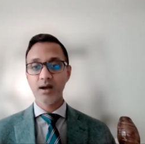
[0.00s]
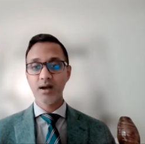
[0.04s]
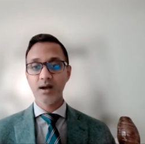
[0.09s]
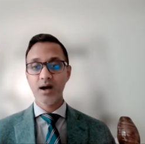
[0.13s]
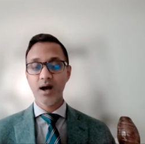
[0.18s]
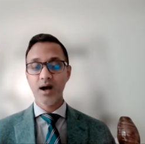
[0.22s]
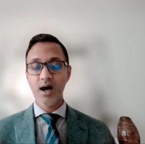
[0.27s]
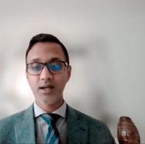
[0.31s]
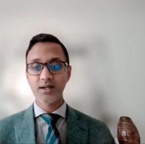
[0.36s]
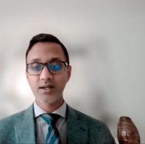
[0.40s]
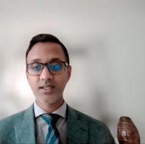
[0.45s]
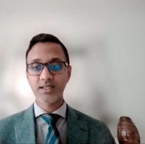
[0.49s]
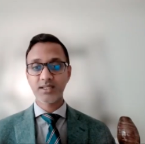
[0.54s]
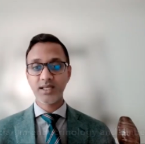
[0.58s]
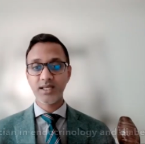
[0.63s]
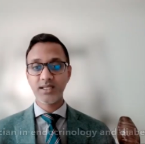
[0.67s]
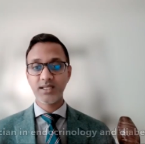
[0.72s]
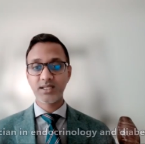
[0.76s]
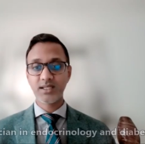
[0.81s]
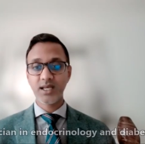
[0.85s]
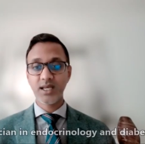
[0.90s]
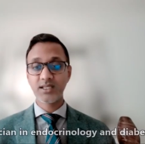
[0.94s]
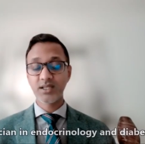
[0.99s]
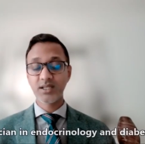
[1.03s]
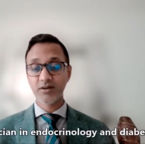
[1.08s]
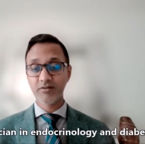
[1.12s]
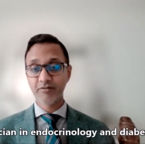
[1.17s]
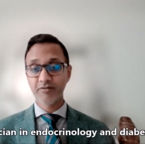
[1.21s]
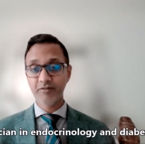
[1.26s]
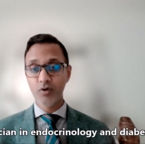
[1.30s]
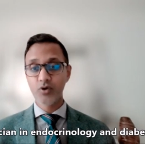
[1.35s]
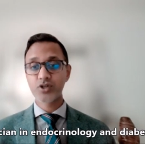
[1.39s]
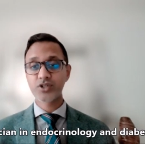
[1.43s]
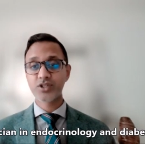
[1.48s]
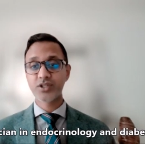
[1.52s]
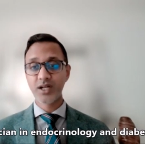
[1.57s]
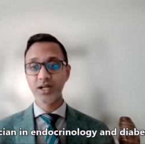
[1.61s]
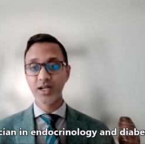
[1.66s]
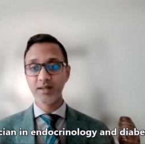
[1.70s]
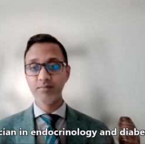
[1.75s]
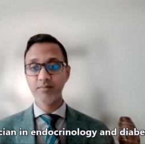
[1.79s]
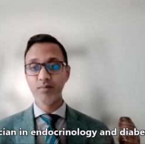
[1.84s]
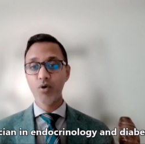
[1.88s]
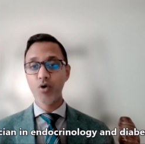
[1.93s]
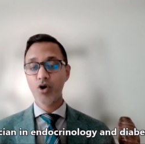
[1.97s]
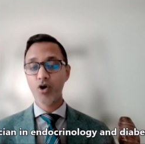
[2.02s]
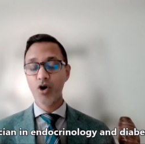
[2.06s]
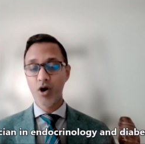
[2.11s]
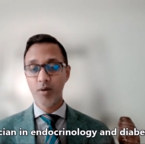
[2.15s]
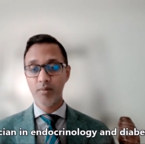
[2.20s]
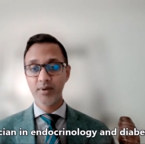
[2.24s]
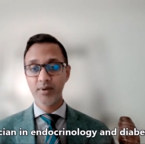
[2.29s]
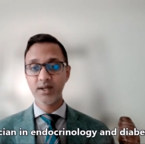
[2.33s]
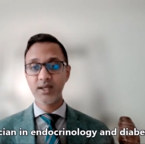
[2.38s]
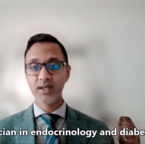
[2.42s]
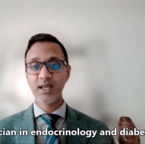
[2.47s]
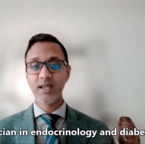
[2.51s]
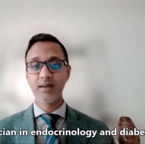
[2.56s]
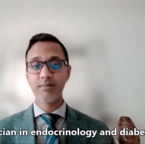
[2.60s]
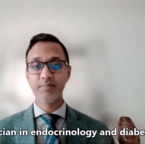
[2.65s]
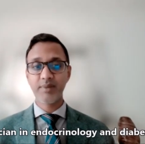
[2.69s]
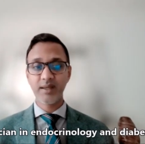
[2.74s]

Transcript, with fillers: heart disease is unfortunately more common in